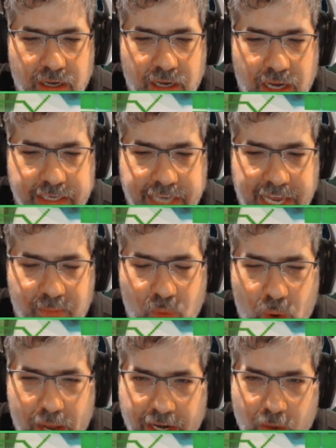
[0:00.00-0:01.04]
a game
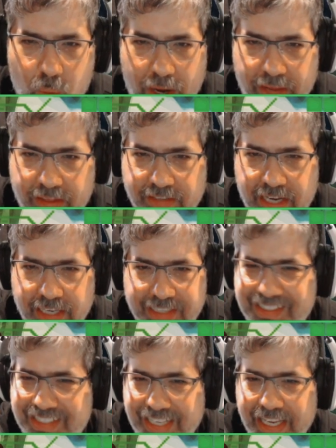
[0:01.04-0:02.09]
win in a way that's kind of
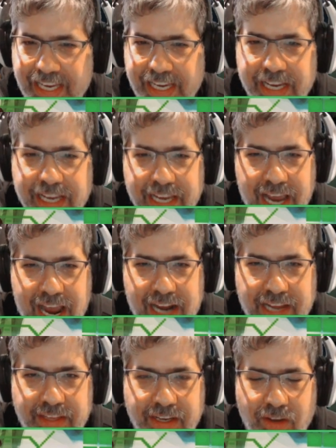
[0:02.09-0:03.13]
sneaky. And
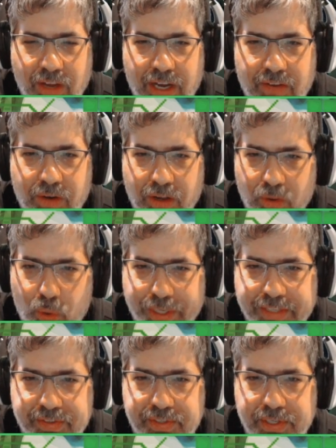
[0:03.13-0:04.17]
I think a lot of what
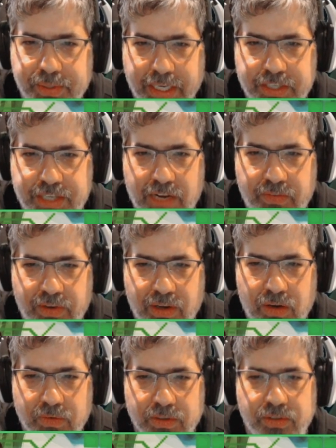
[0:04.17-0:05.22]
Aloyan's doing in Shadow
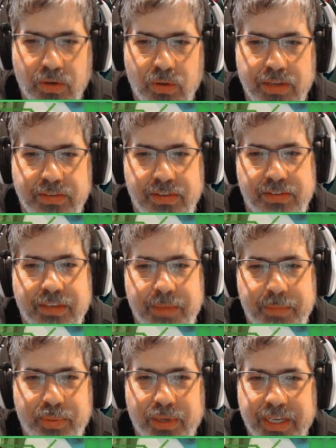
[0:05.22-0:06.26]
Over Solis is going to
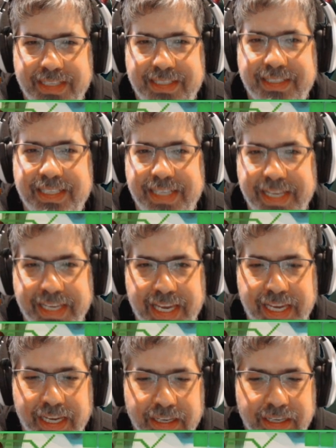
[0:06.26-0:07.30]
be pretty
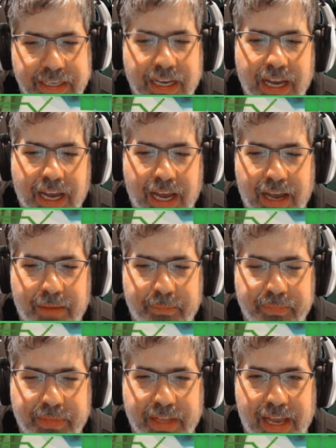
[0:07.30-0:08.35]
sneaky,
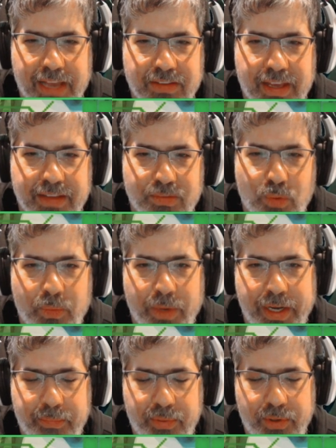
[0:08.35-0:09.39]
as one way
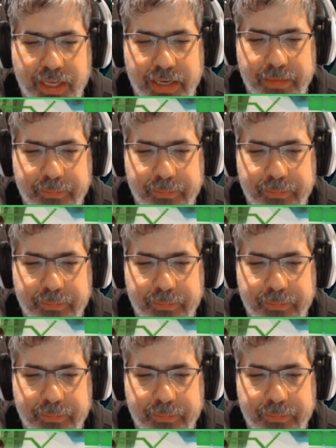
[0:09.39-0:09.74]
to put it.